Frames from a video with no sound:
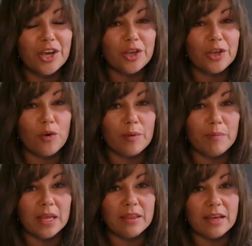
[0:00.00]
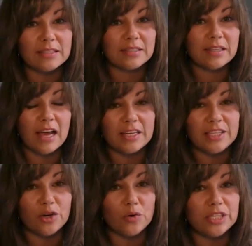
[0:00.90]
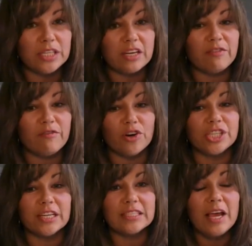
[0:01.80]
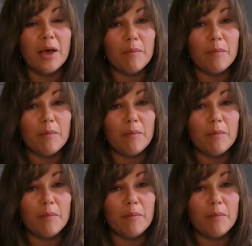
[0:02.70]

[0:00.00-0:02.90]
you know, amid this I T O T convergence.